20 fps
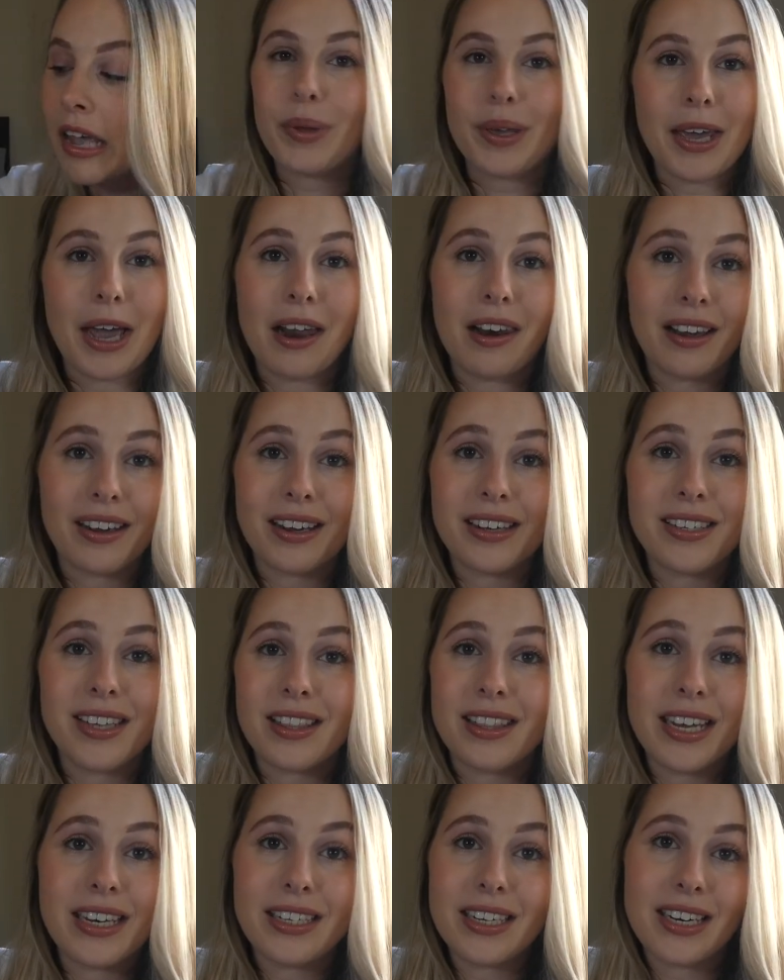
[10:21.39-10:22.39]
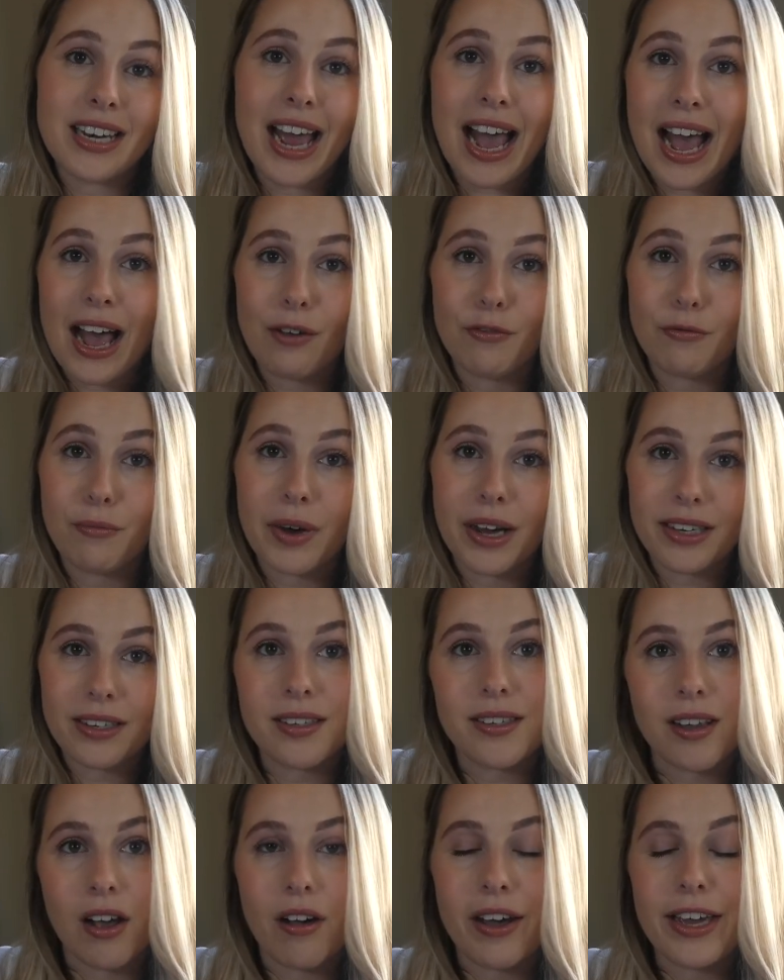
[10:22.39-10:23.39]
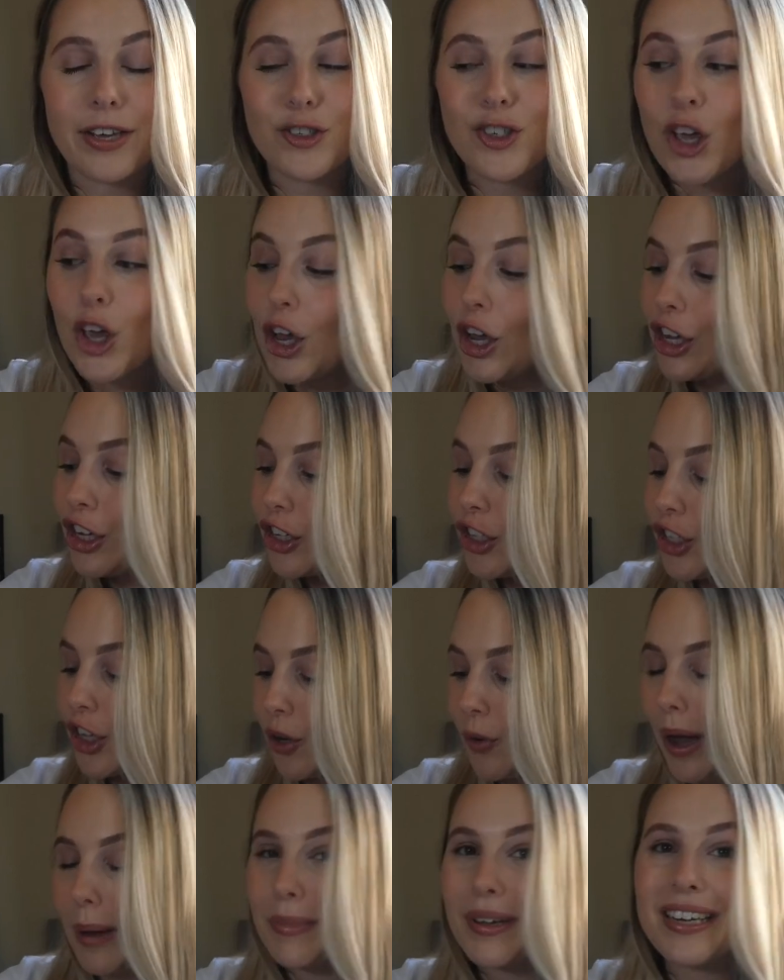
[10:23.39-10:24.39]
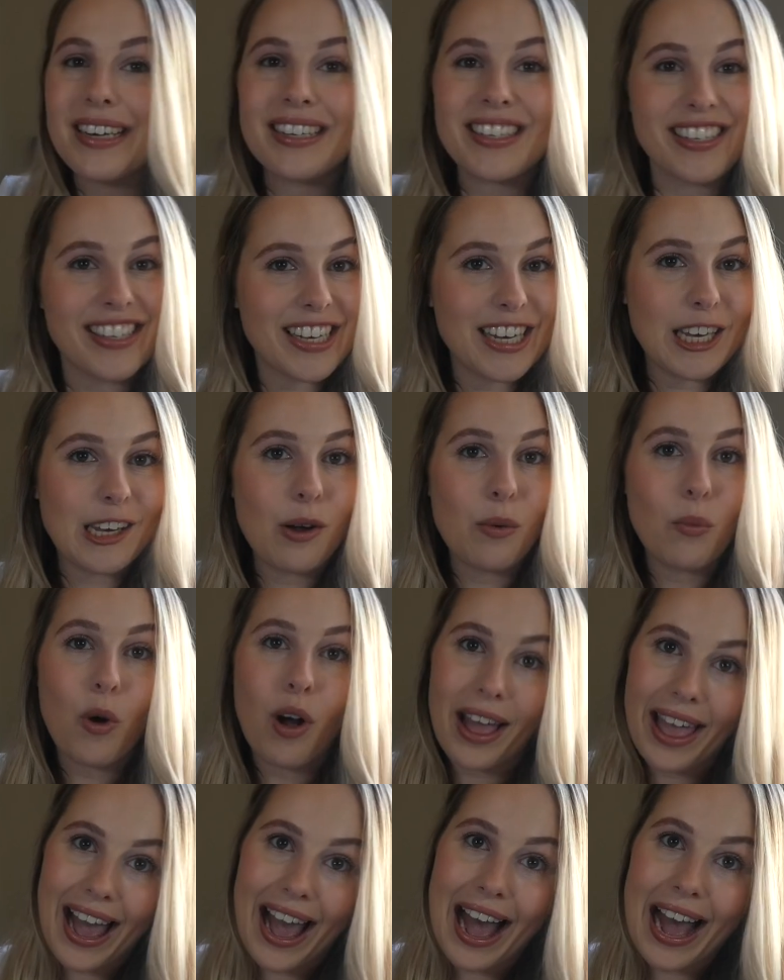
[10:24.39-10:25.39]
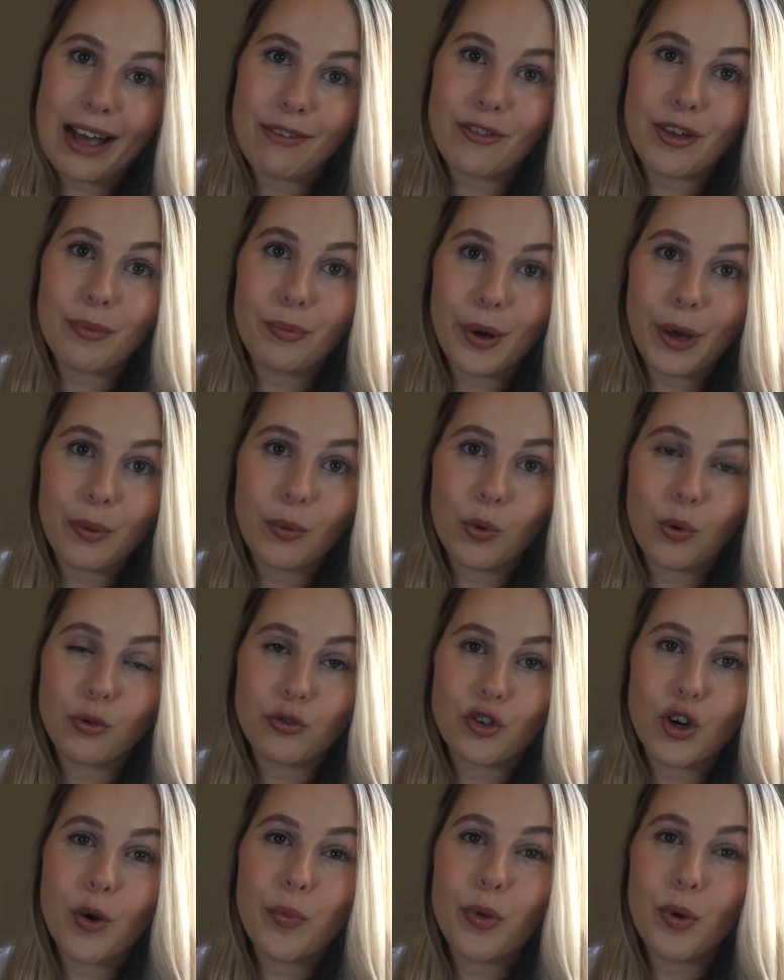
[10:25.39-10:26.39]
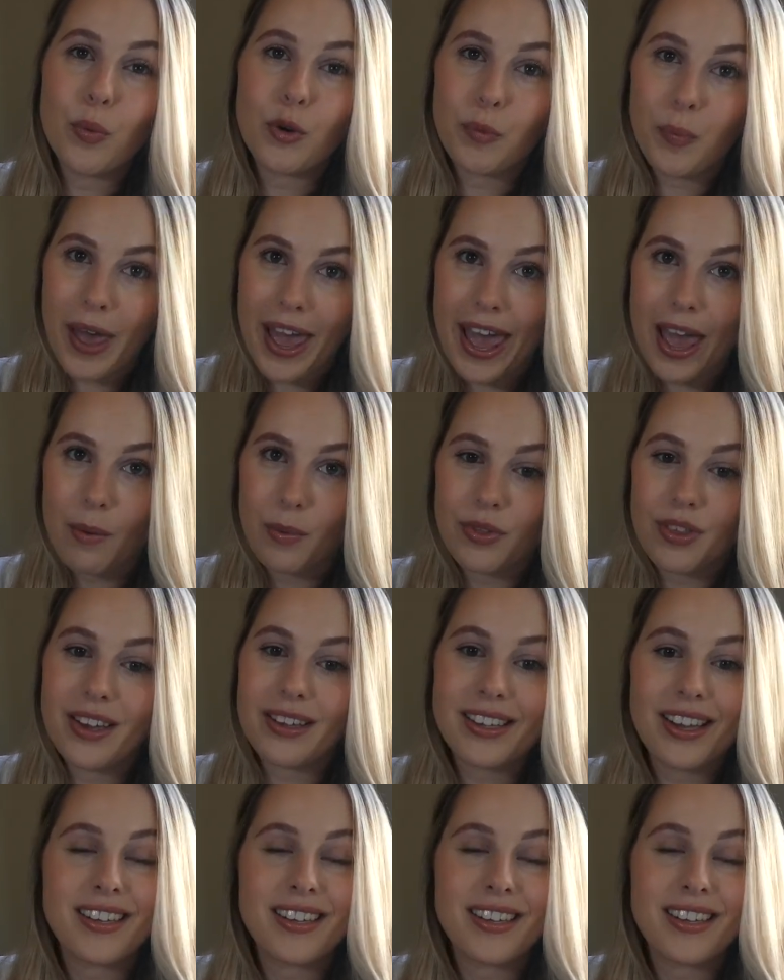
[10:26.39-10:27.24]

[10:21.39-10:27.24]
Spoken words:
But yeah, like I said, they didn't have my size, so I'm gonna see what I have in my wardrobe that would pair with this.